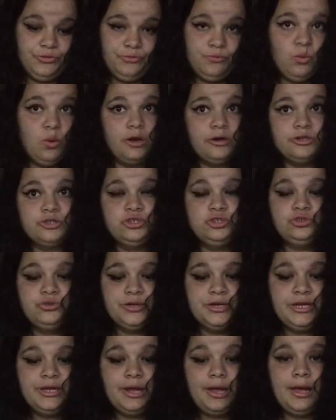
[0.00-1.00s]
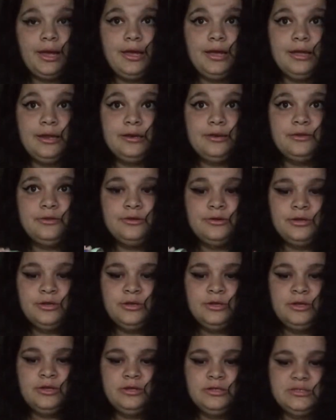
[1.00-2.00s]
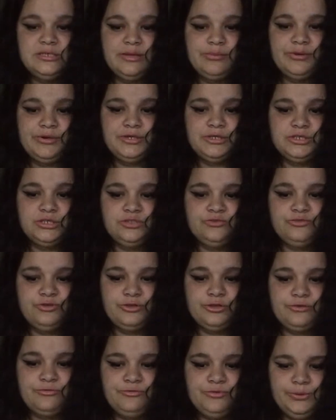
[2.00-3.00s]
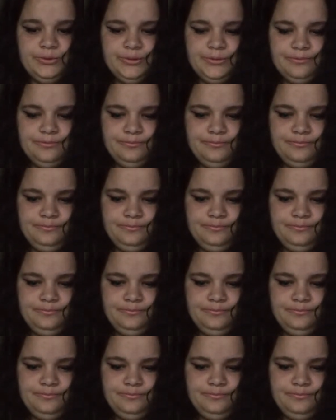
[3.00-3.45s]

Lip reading: water to drink and separate dish for their food.